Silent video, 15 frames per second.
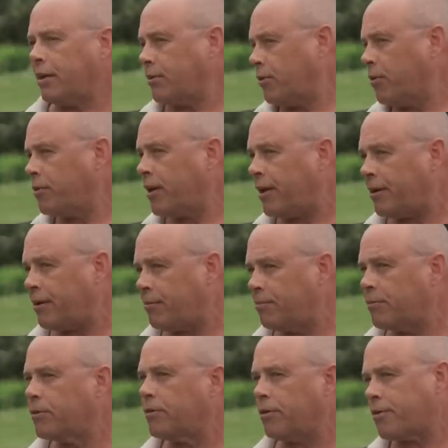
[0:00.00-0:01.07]
and donated
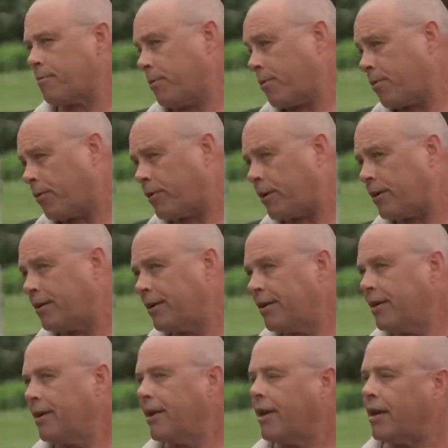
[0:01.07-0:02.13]
them to the Smithsonian.
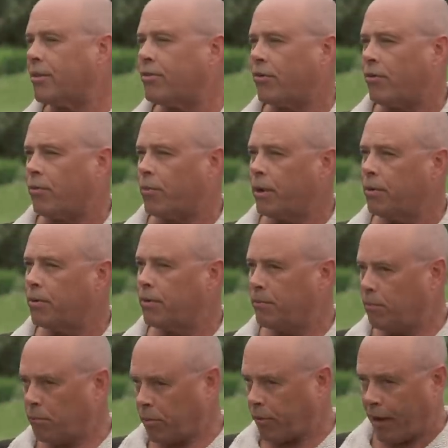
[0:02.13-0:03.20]
And so we
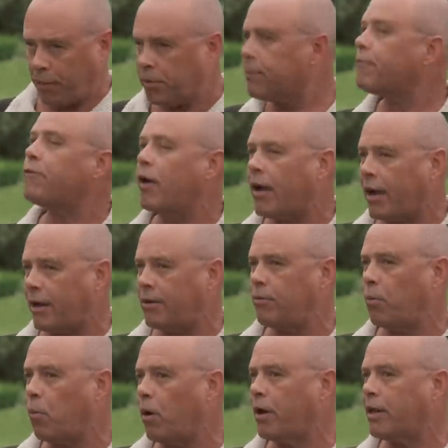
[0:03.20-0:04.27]
were able to find
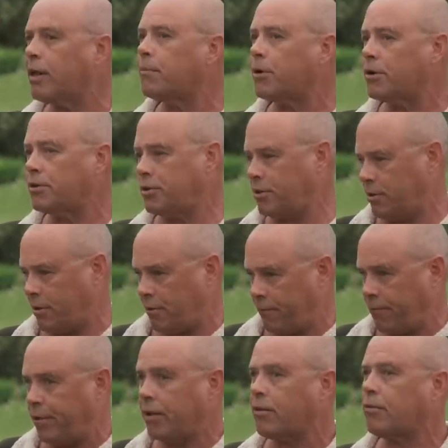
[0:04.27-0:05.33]
one image
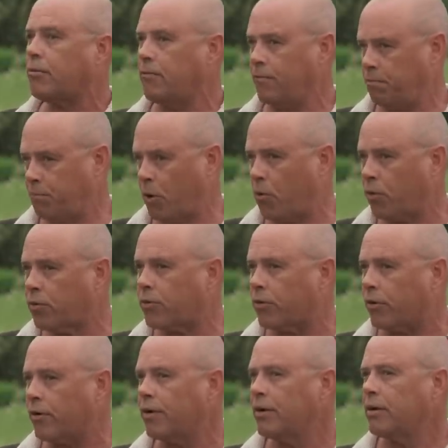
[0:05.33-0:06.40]
of this
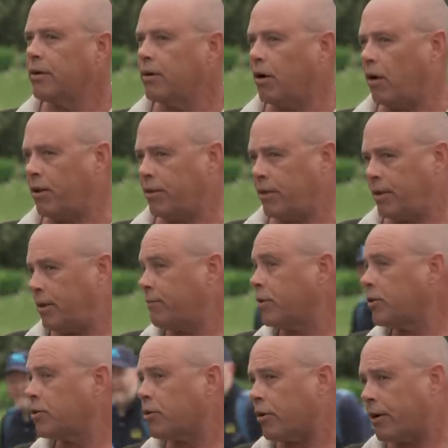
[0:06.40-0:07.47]
poster on the
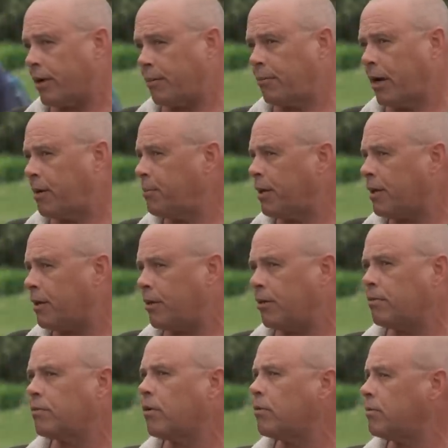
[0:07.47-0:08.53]
inventory. It might be in
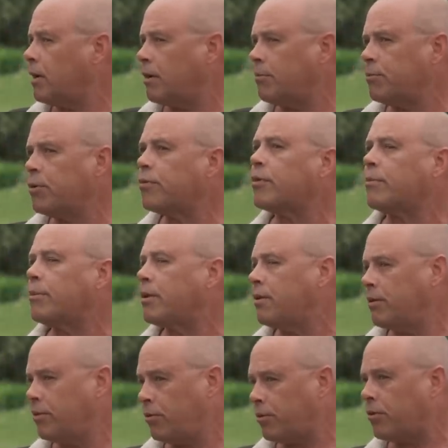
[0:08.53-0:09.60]
a museum in
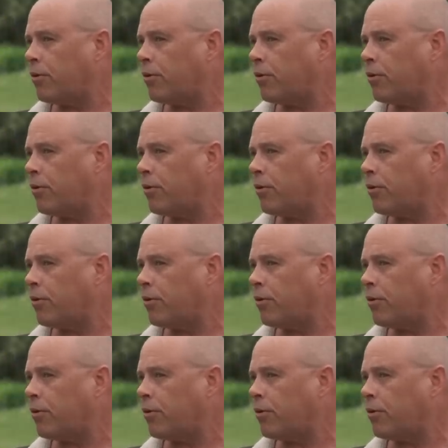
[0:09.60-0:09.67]
New